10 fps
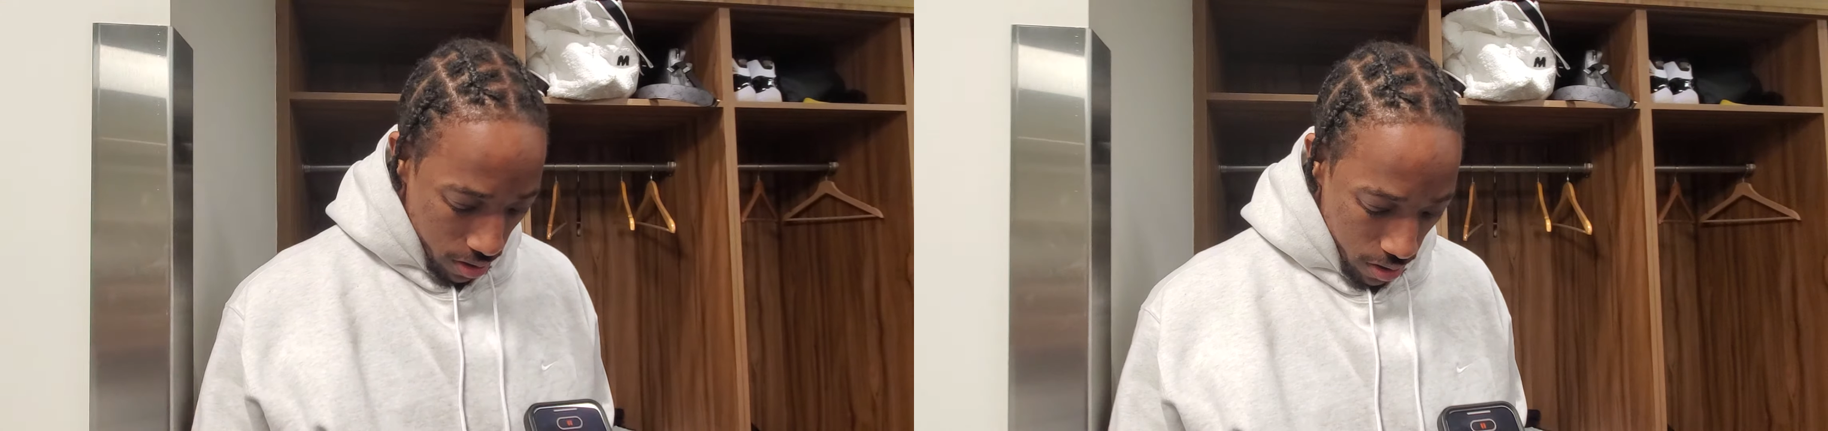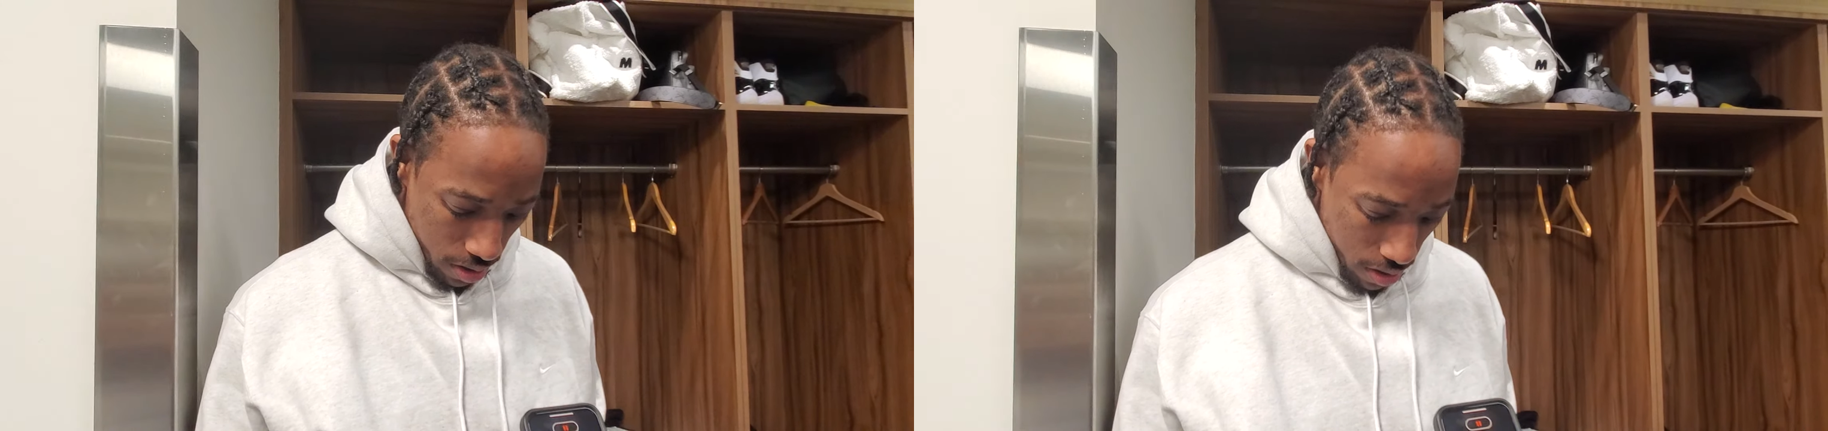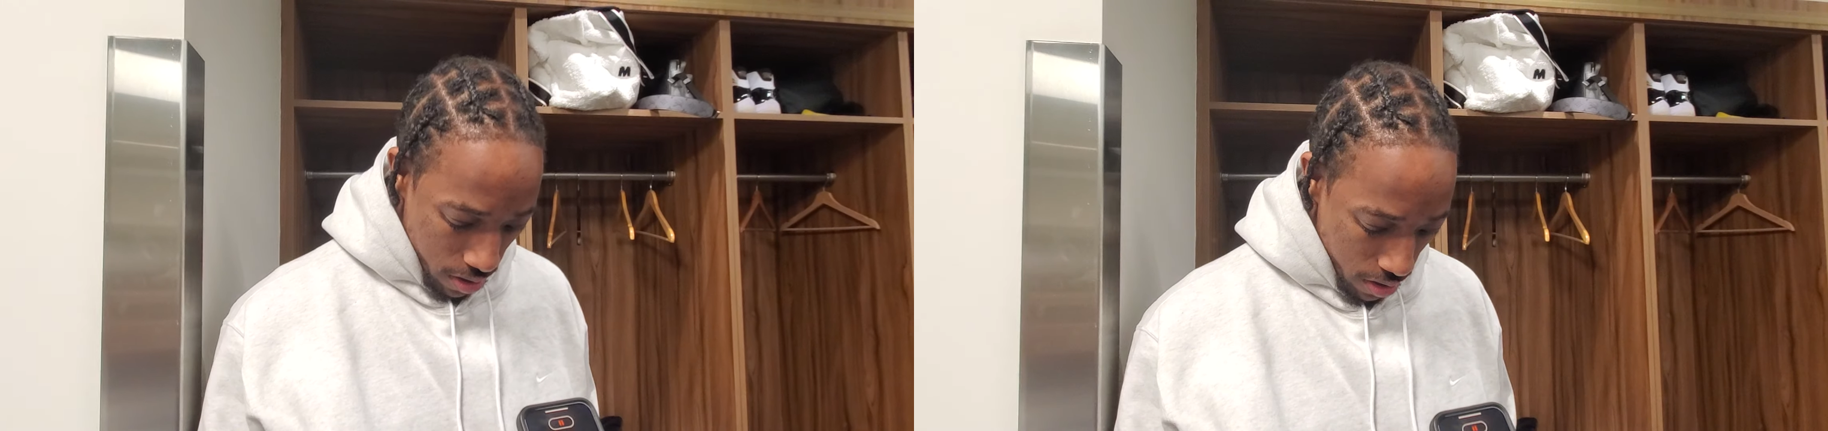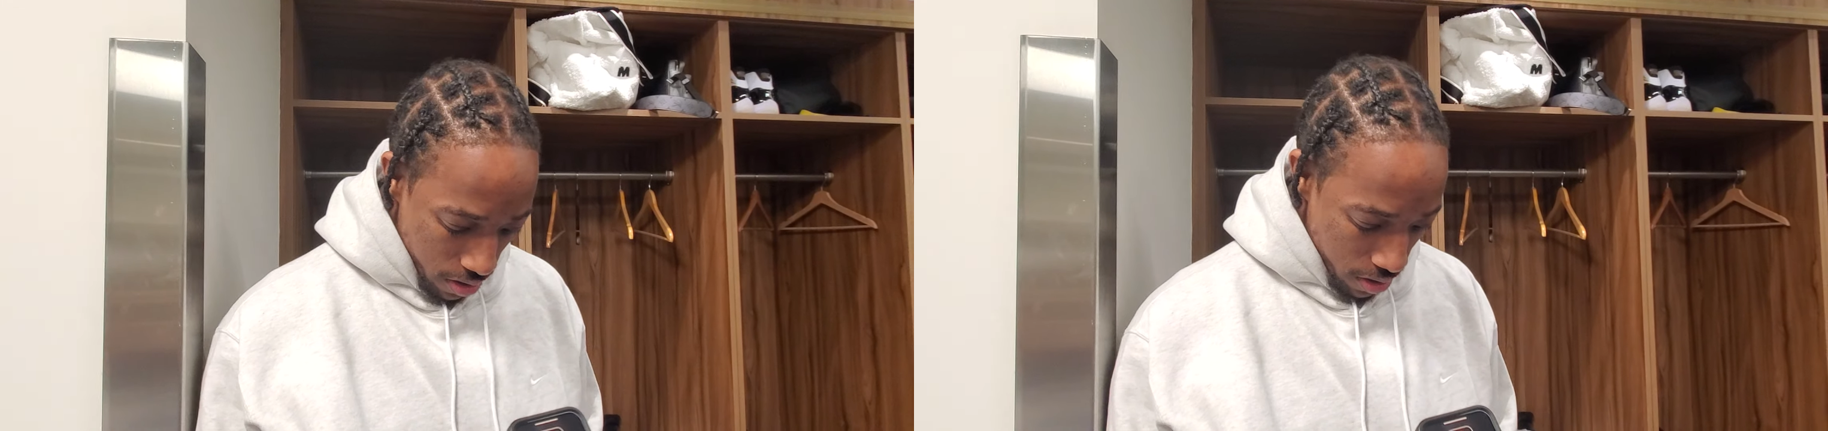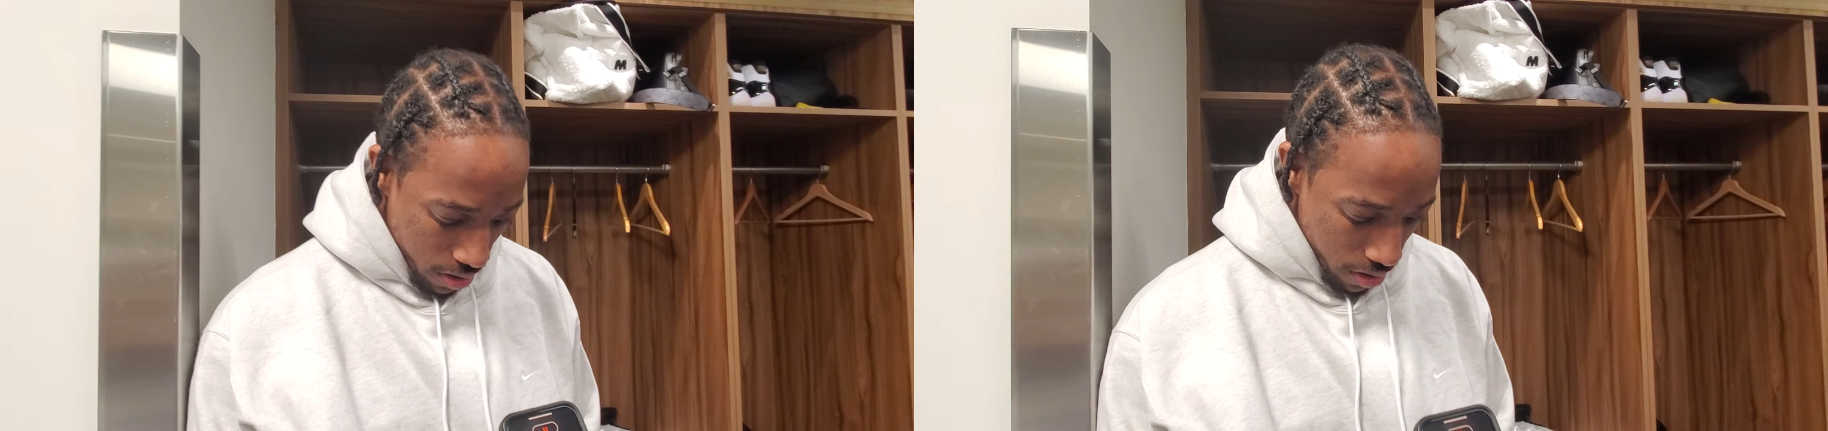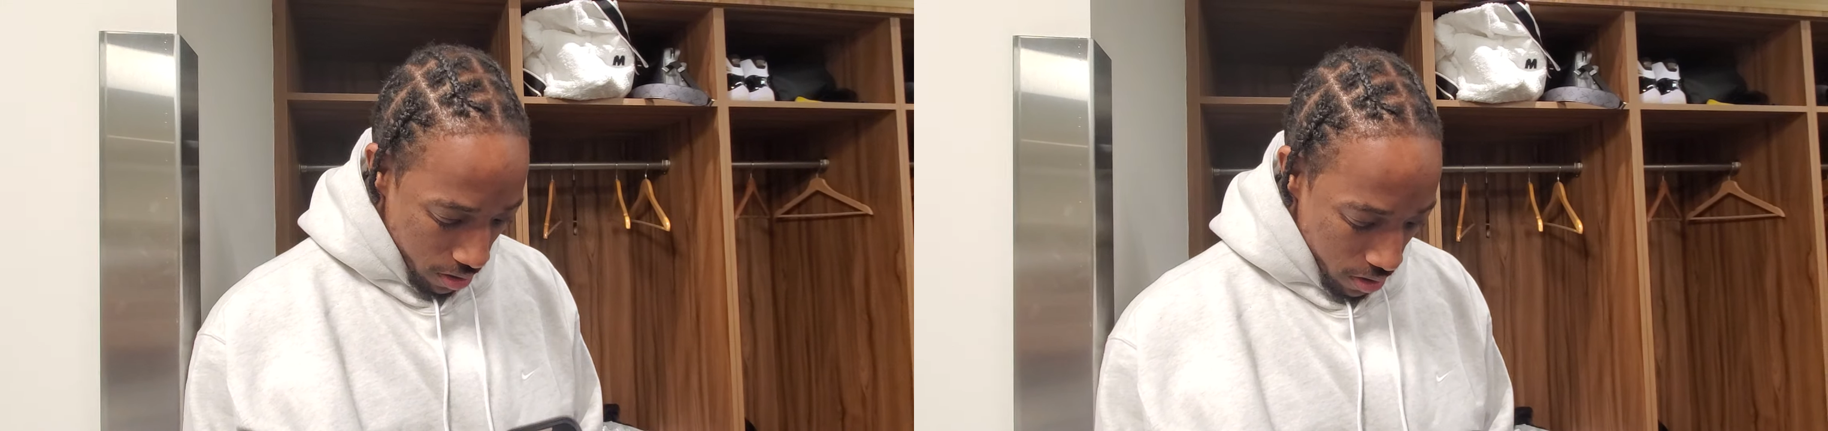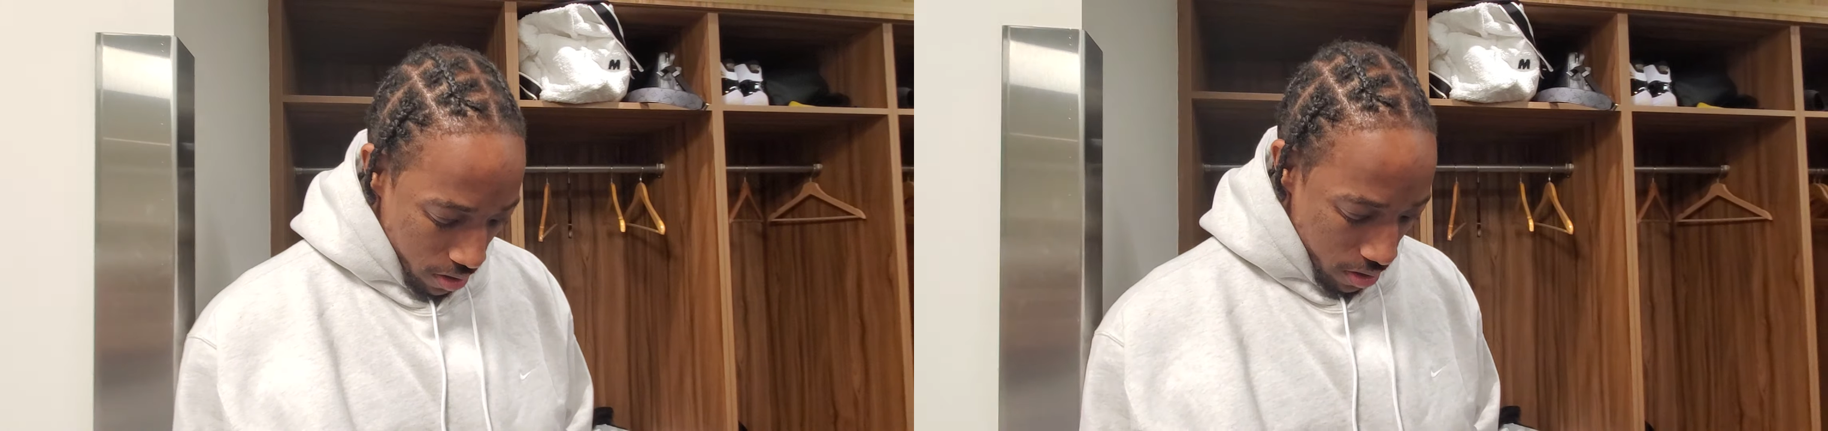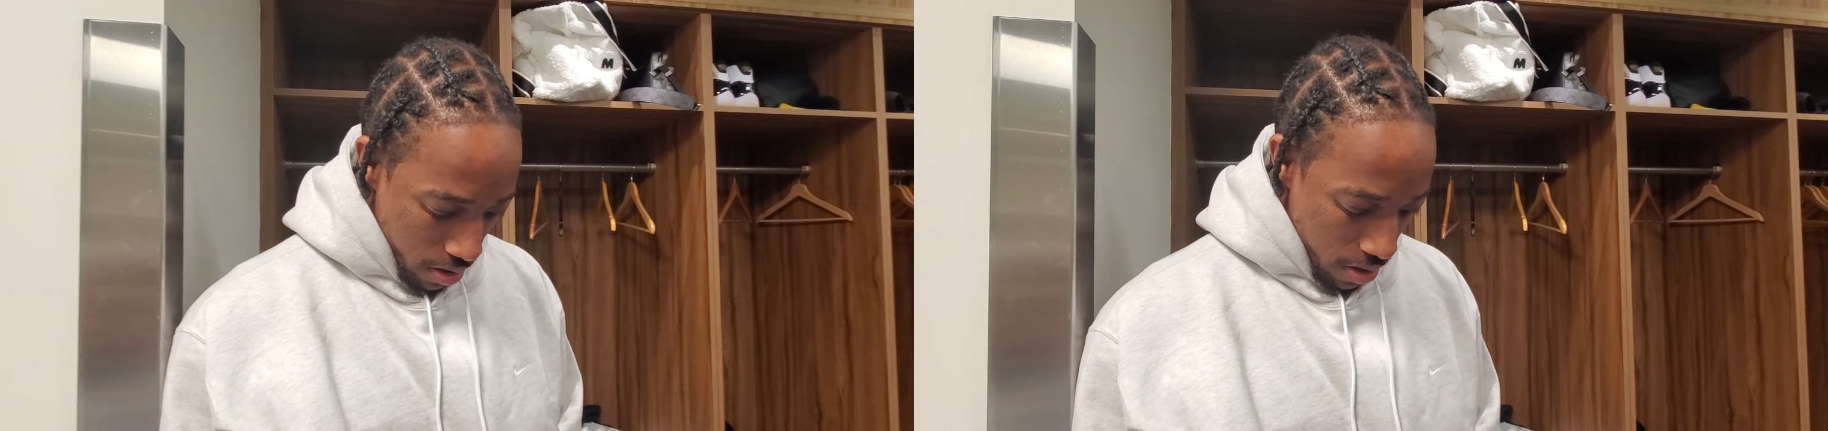pretty good assist to
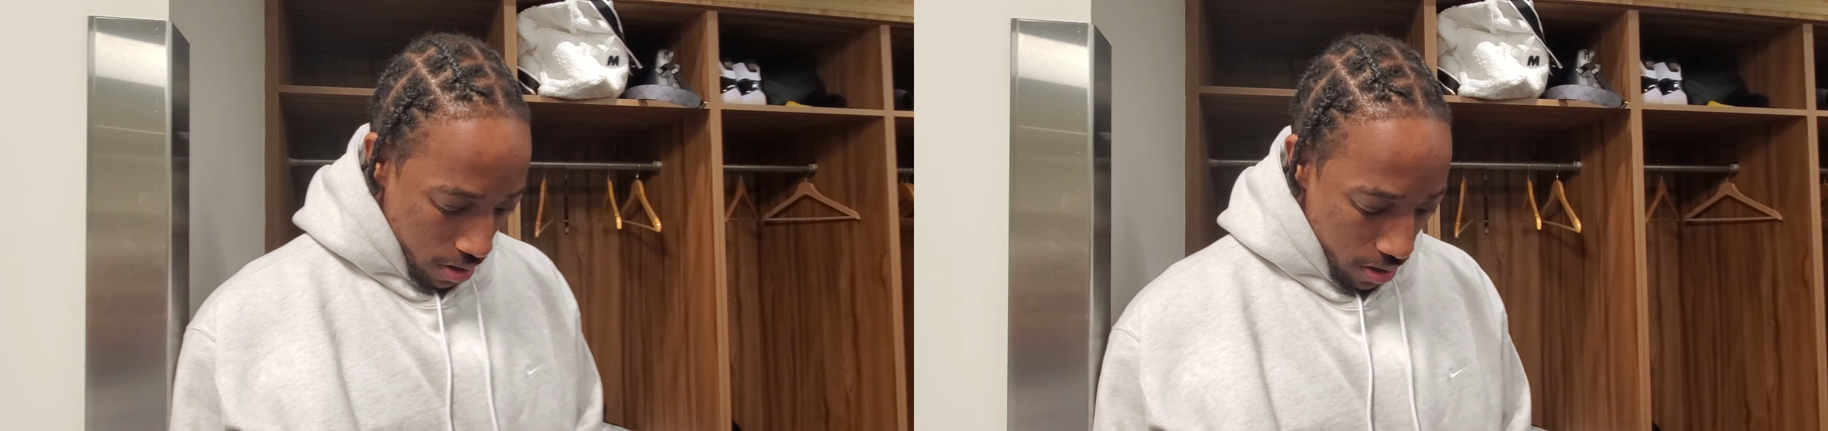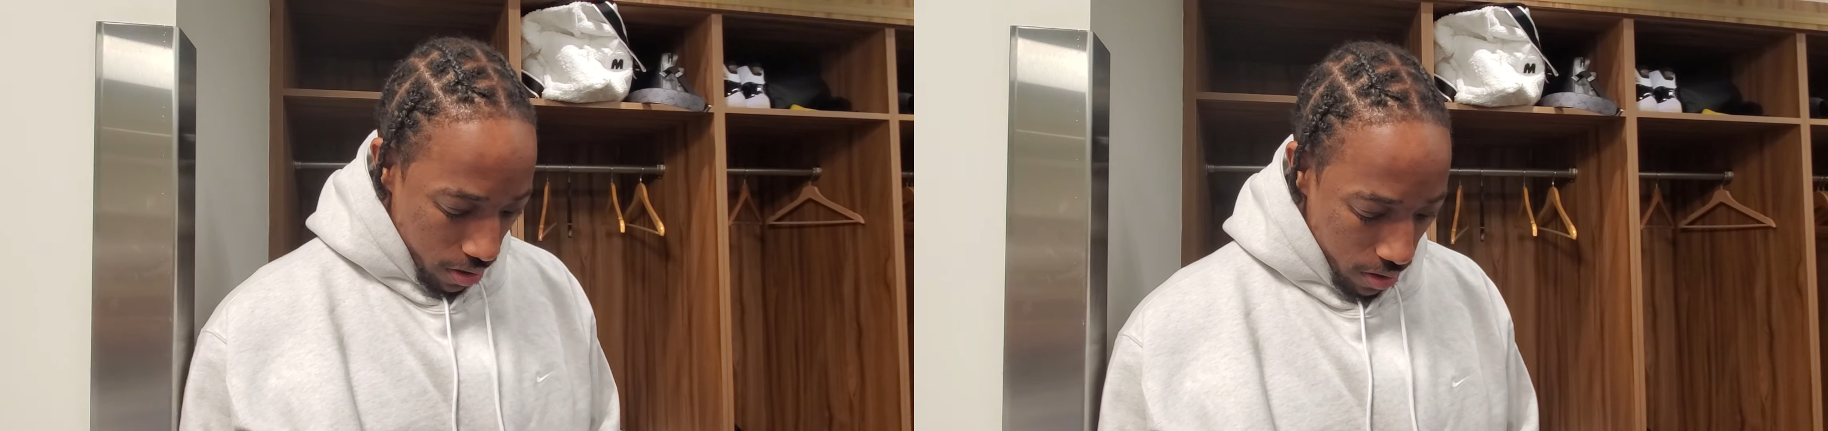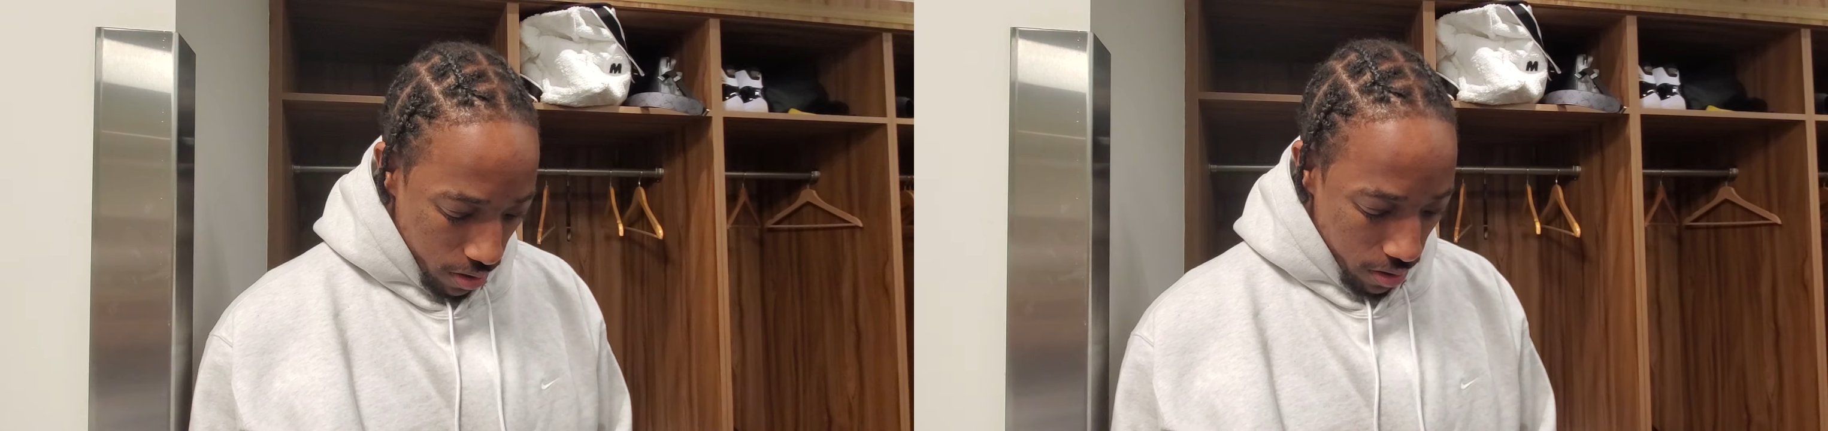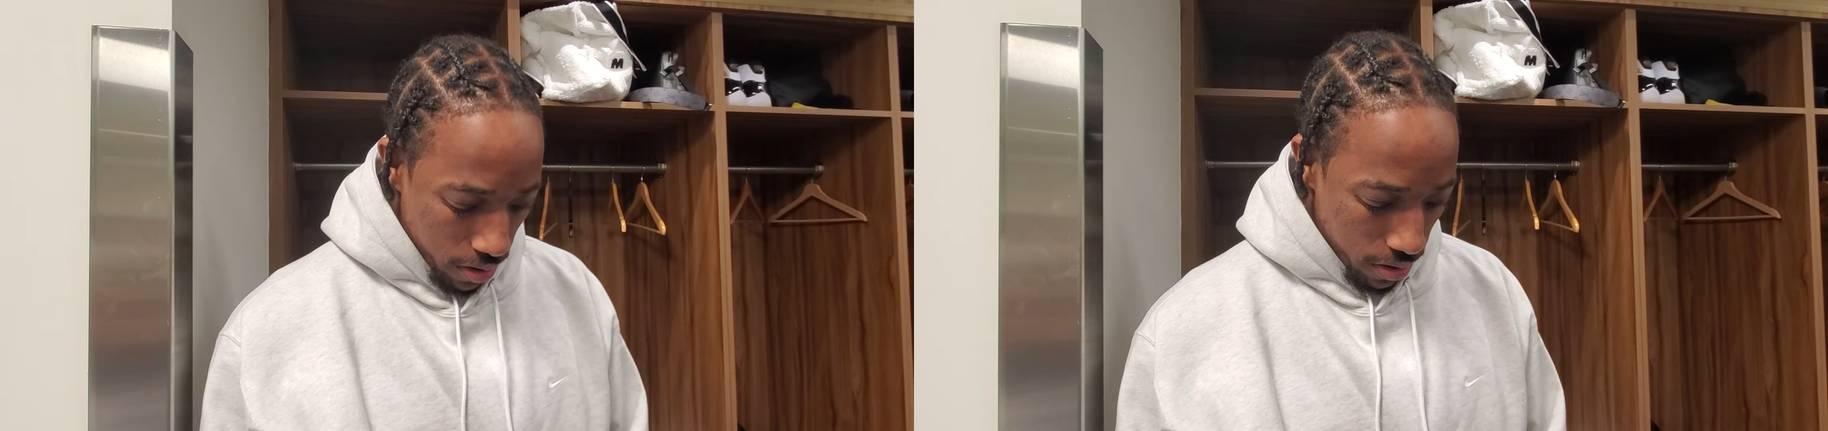turnover ratio there.